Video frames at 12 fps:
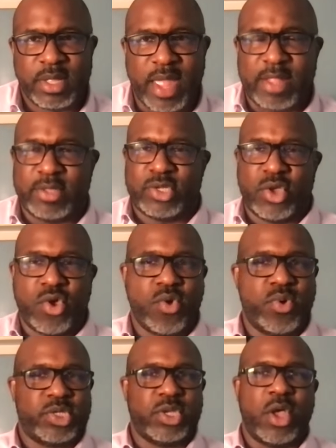And so it
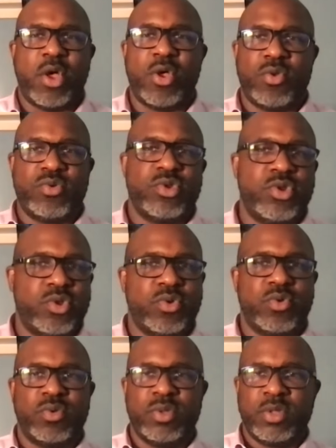was a whole
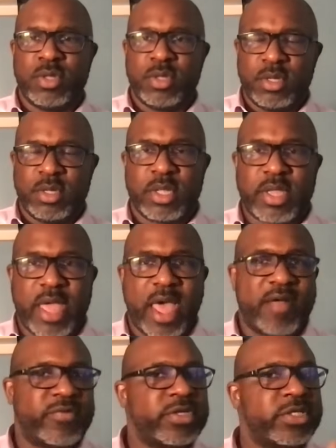new
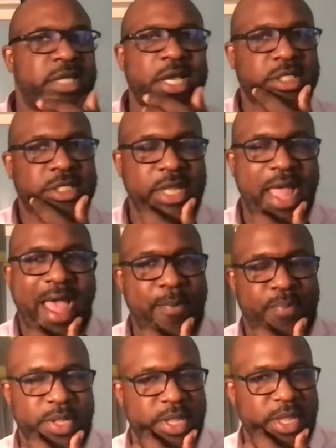conversation
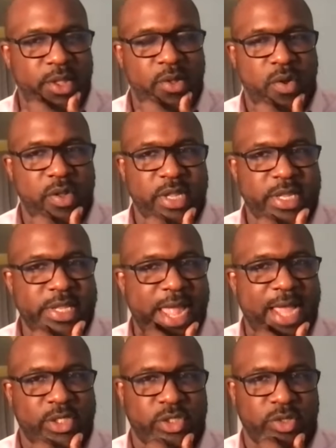happening on a
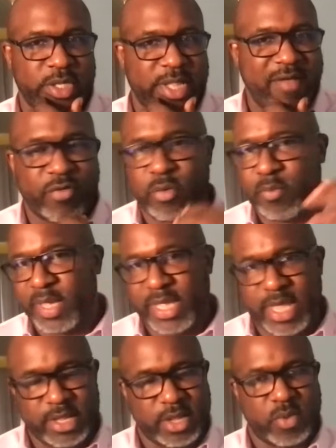national level,
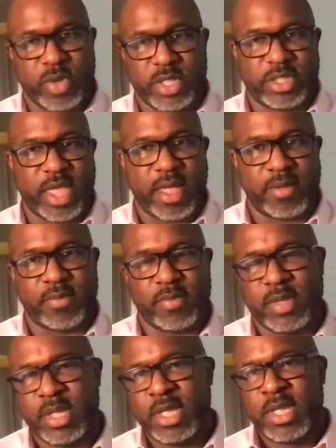beginning with
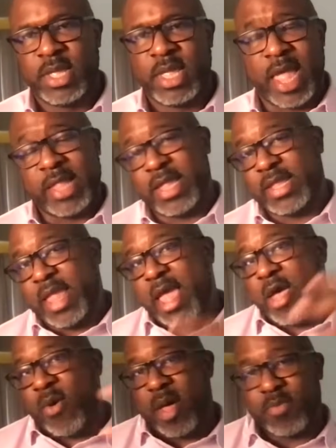them. And then
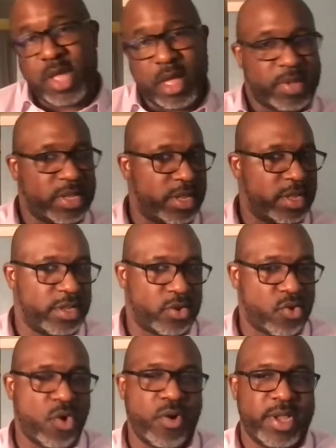now I'm coming in and
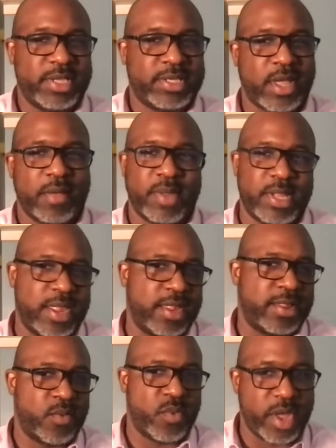Corey's coming
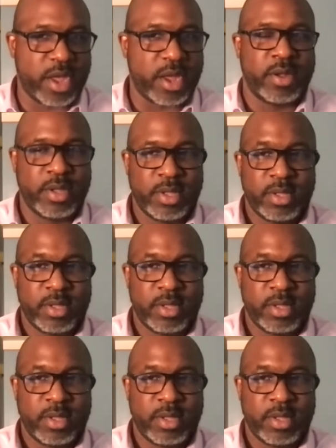in, and we're,